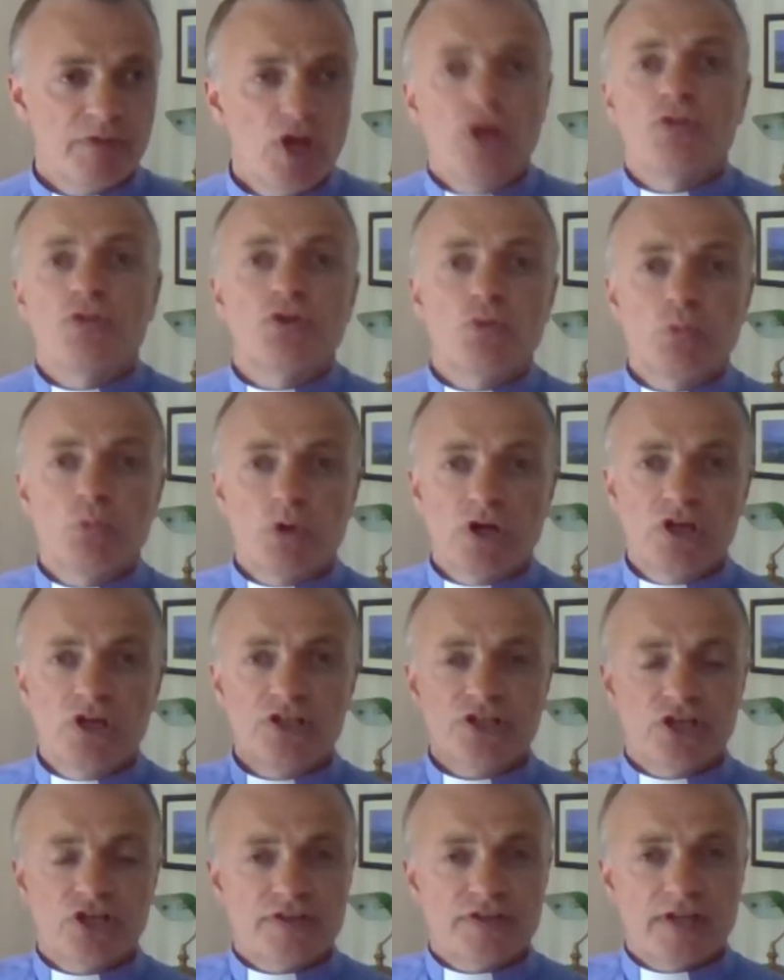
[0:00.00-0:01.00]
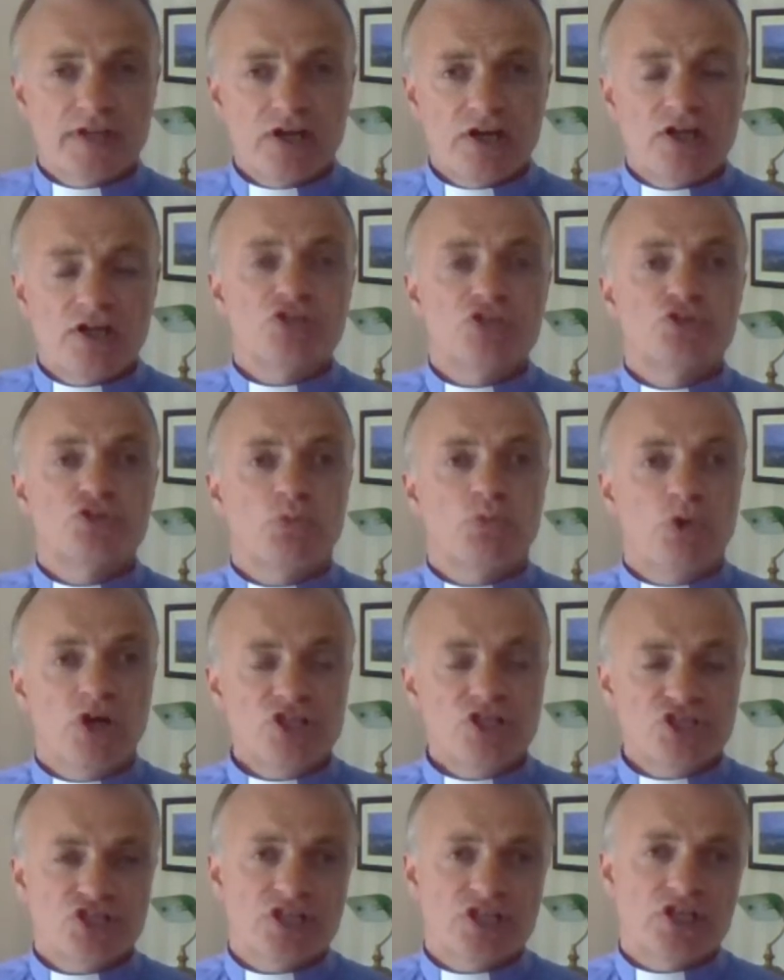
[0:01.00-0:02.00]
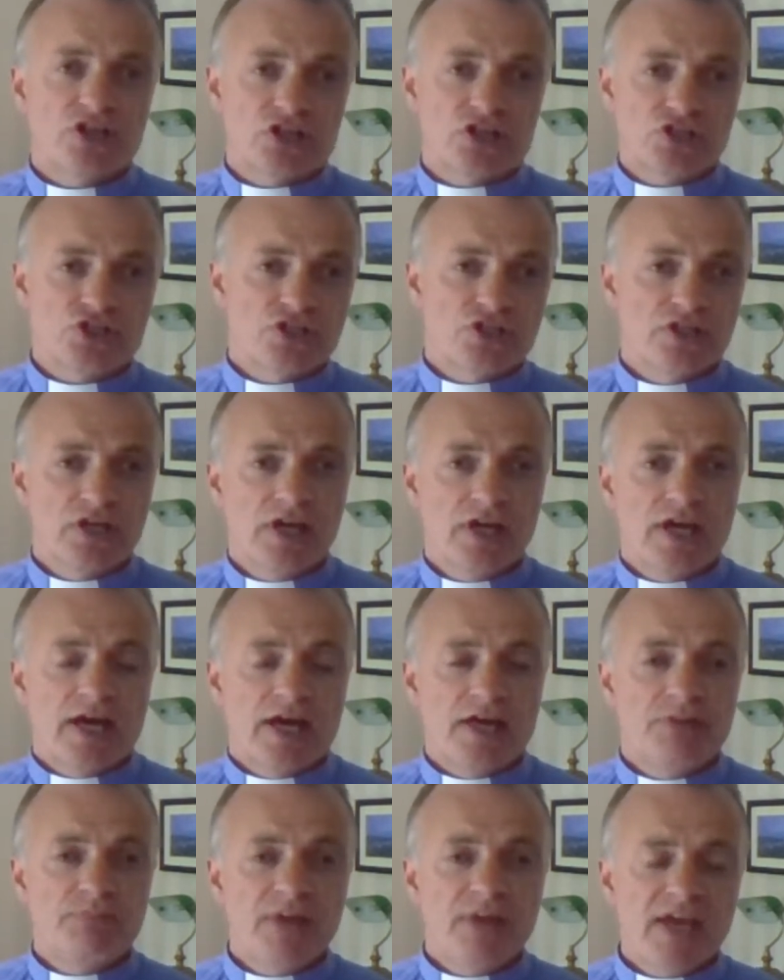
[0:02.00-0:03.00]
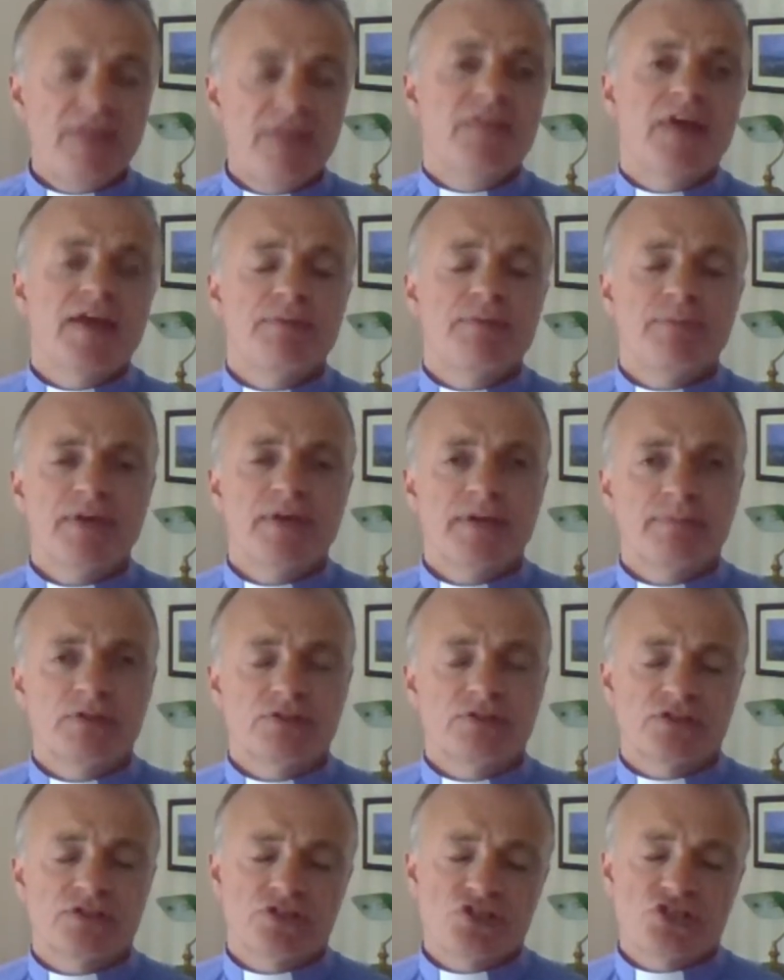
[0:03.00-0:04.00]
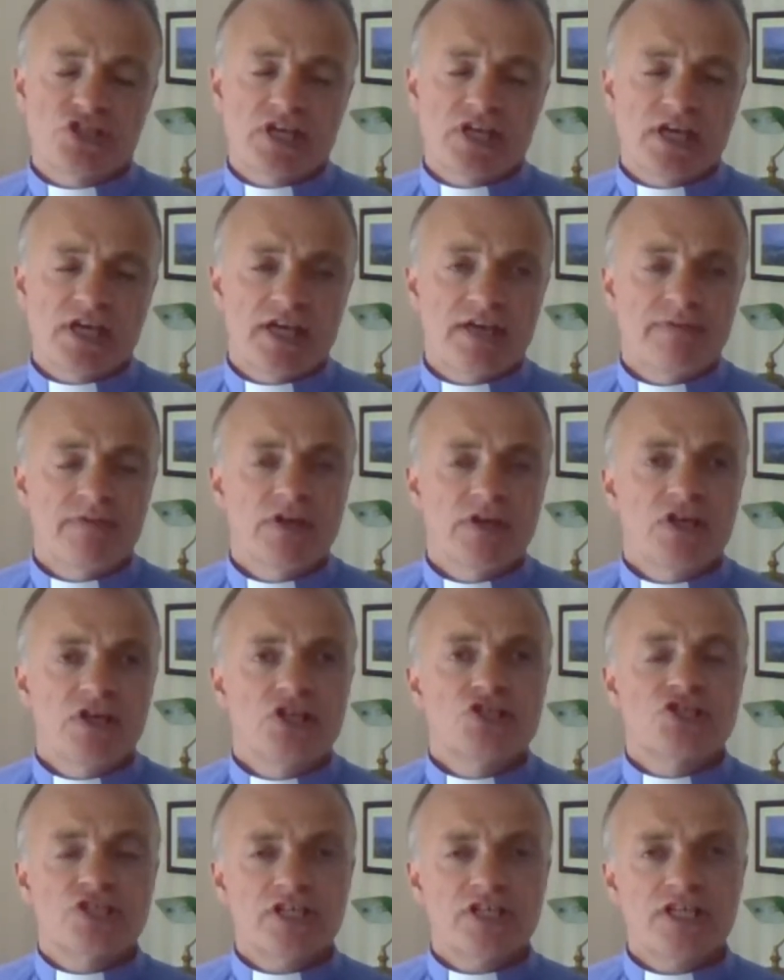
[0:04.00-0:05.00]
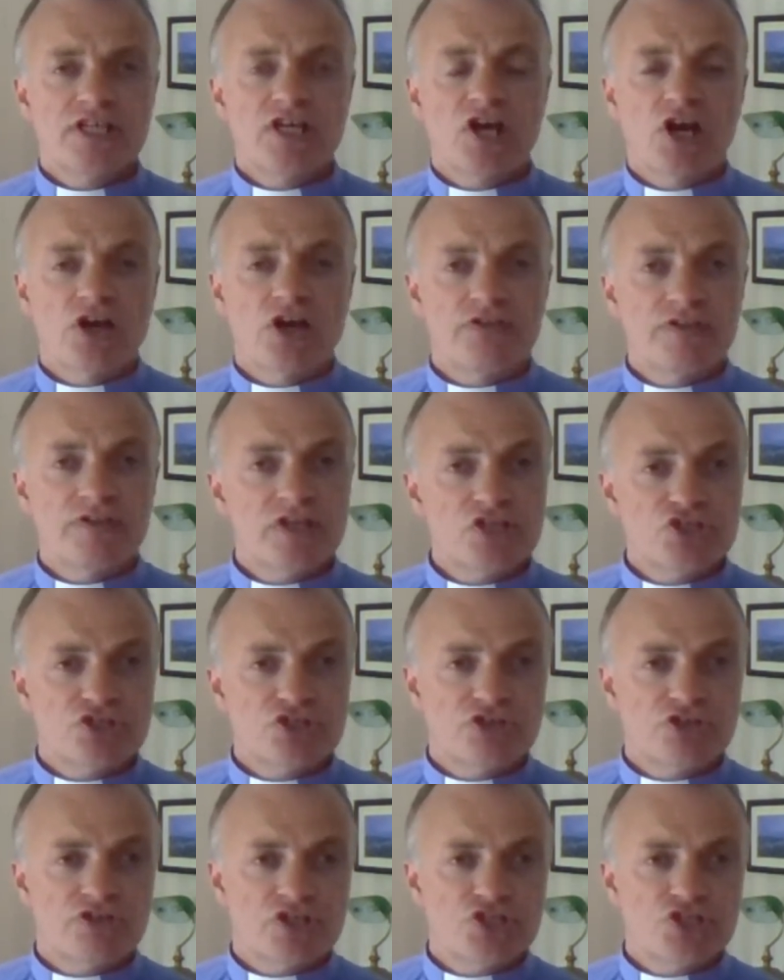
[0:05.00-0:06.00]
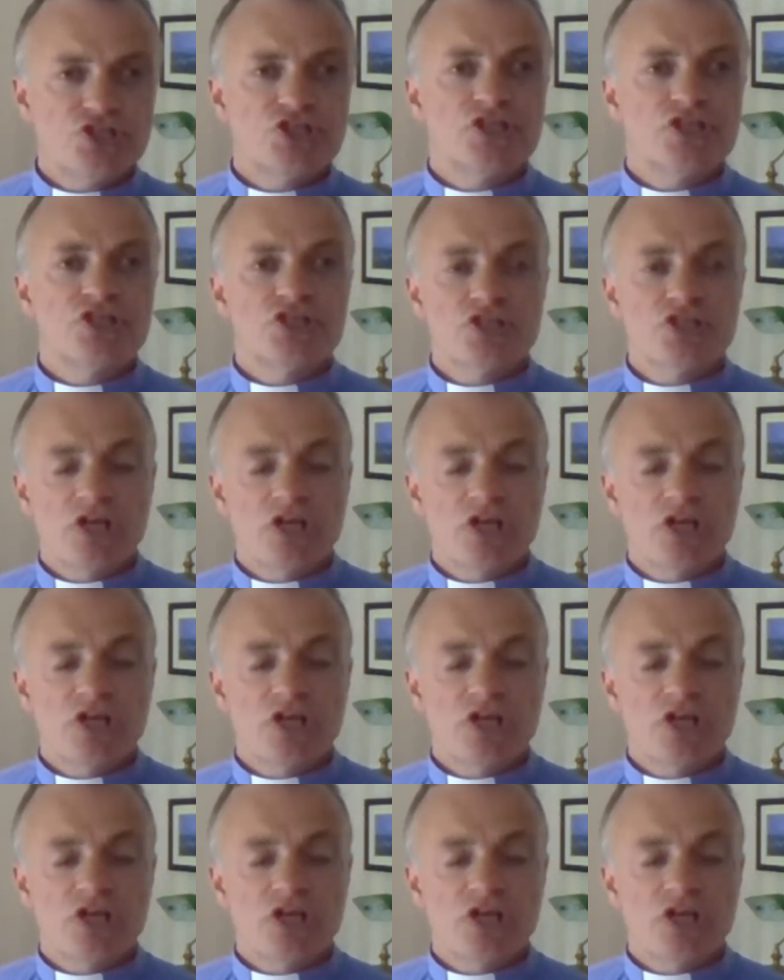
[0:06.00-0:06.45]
The world out there is watching us, and may they be able to say, "See how these Christians